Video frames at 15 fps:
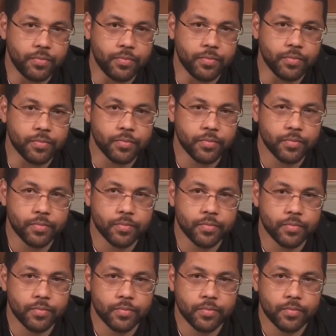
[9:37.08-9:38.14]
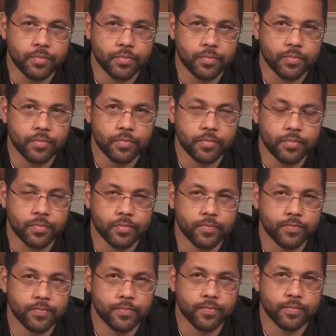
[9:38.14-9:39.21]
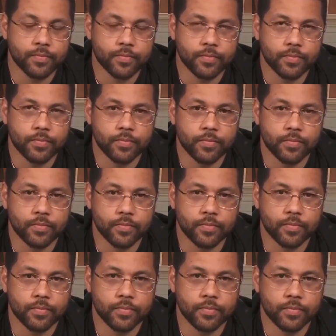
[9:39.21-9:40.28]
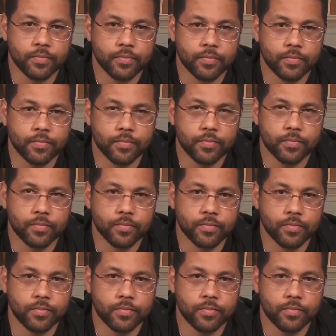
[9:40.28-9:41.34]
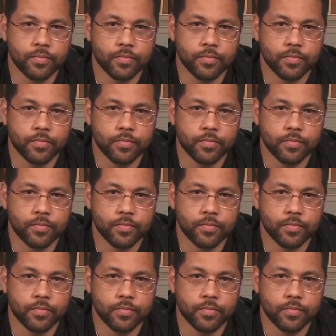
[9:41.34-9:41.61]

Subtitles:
(silent)